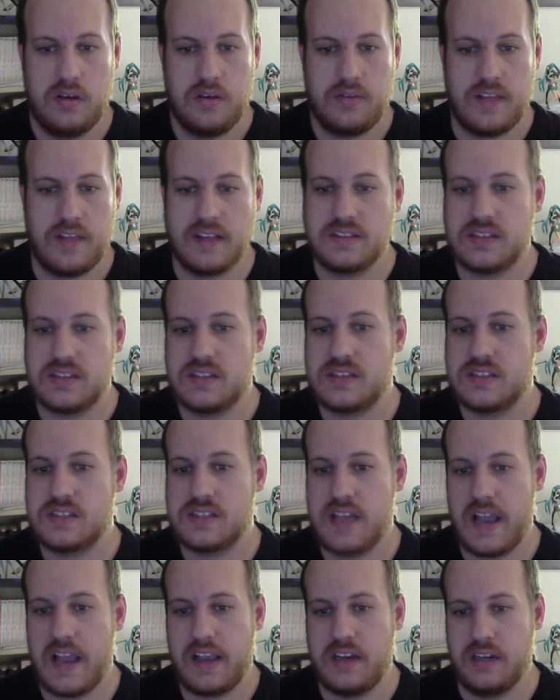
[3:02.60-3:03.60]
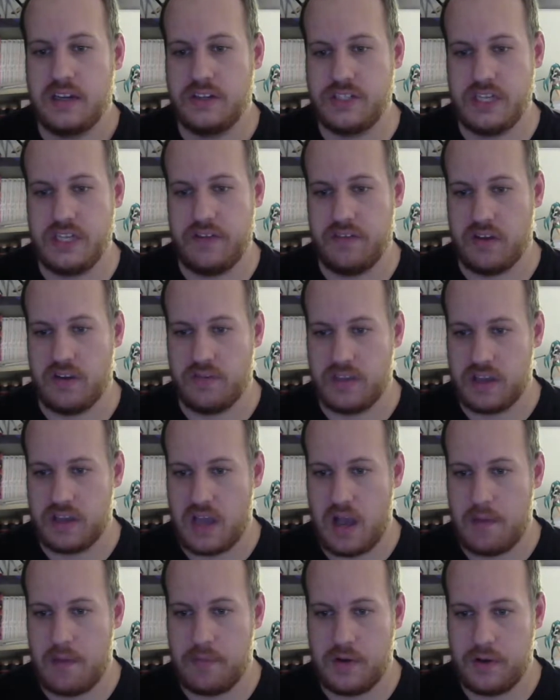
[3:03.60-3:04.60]
That's the second achieving of the
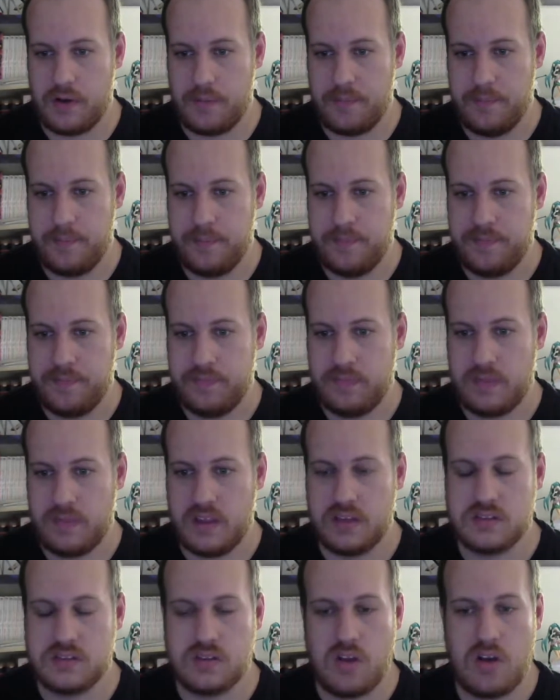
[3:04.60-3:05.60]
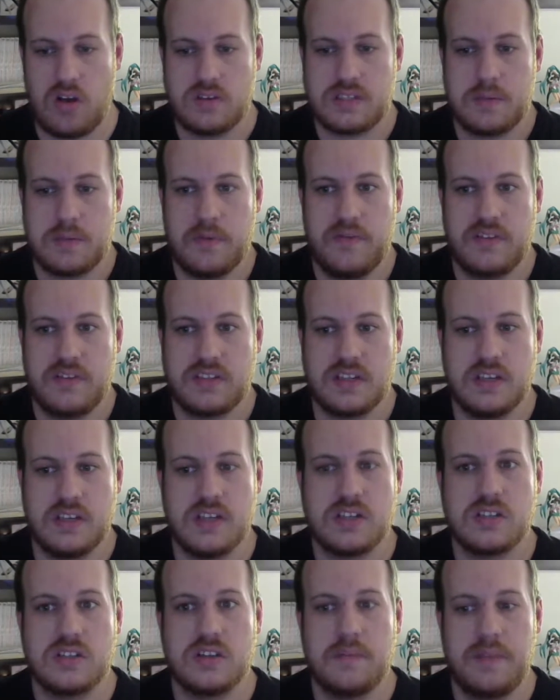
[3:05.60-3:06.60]
combo. It's lost some of its
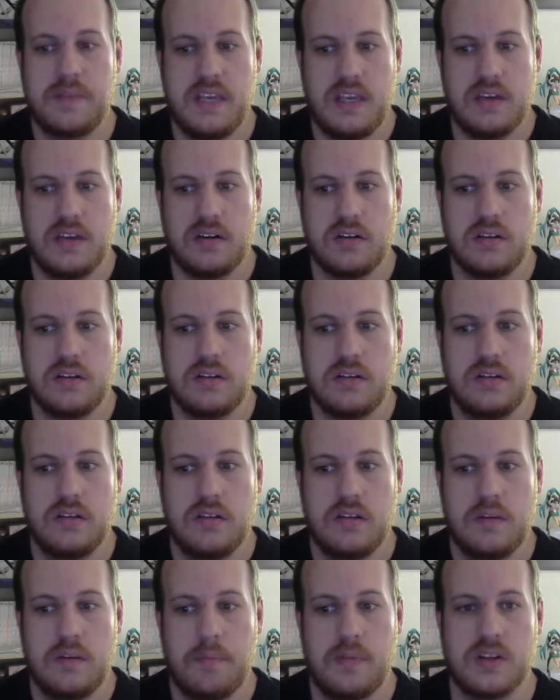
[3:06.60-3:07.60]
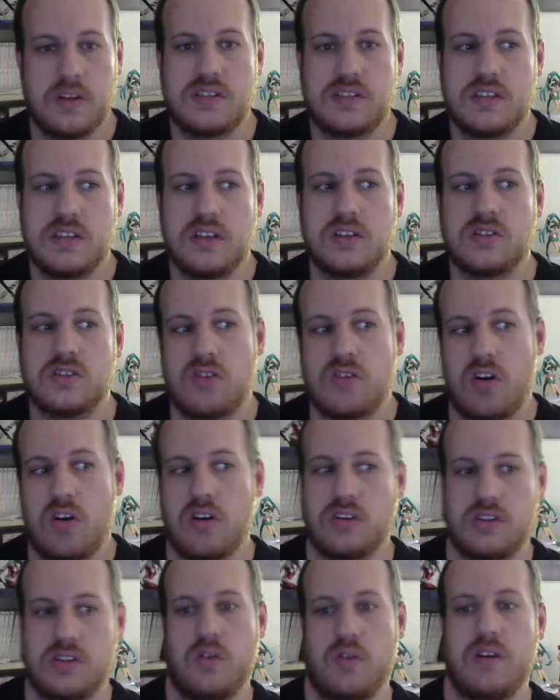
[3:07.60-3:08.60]
initial appeal, but it's still a
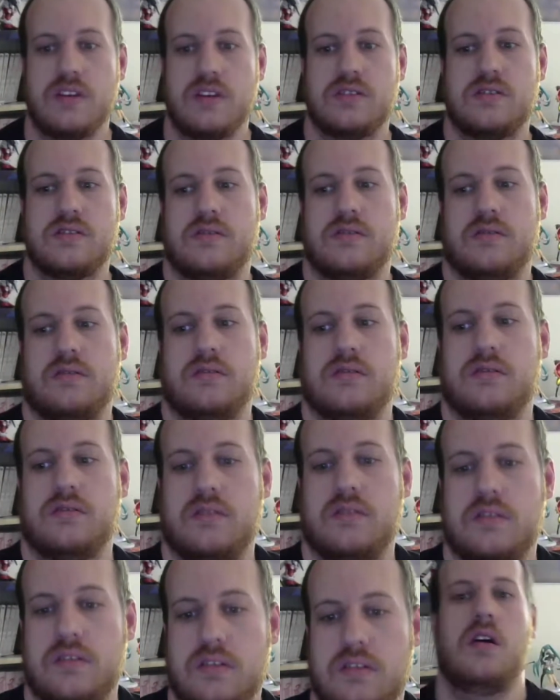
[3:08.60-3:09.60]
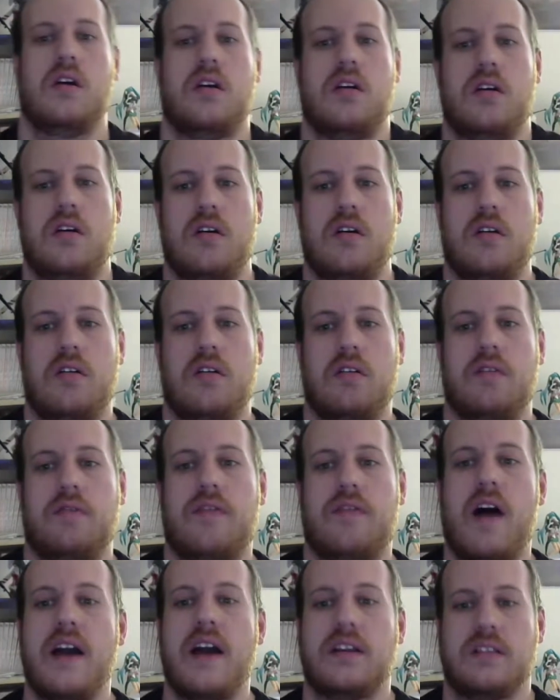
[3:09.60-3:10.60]
strong choice.
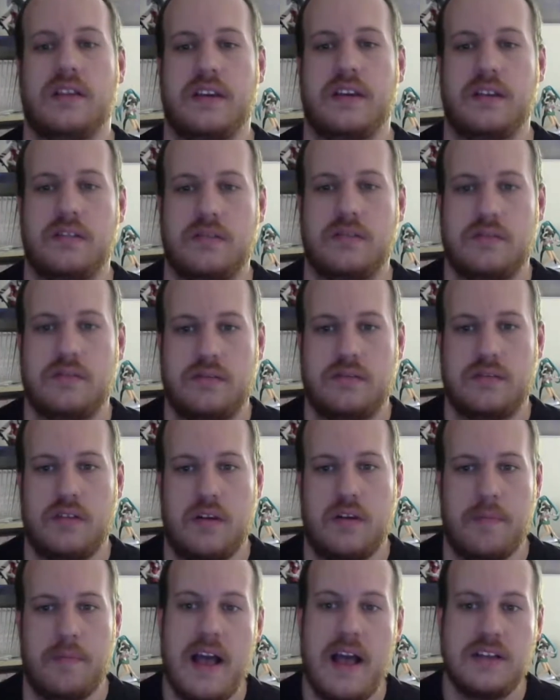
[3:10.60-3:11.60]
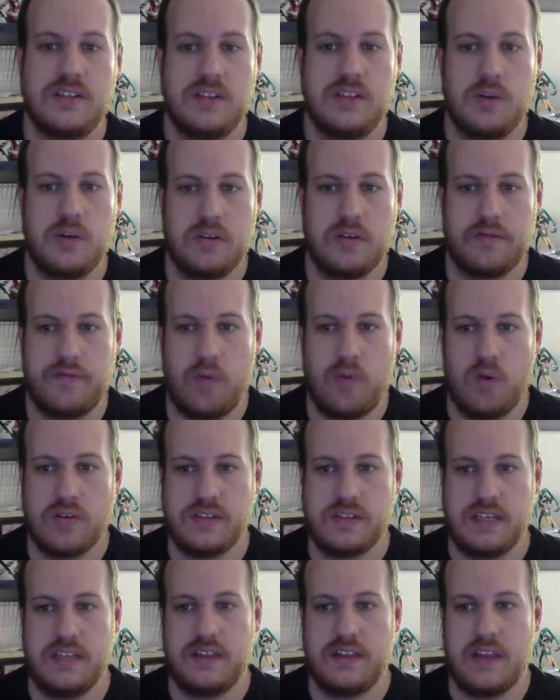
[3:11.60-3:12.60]
Finally, imagine you could afford
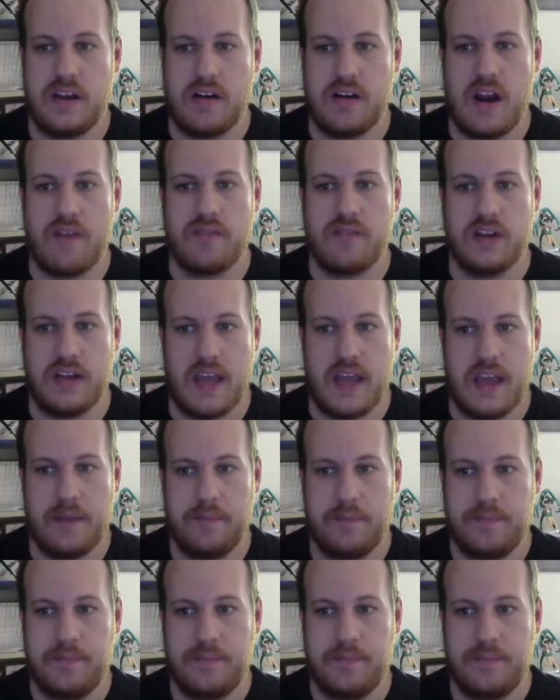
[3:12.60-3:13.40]
to eat there every day.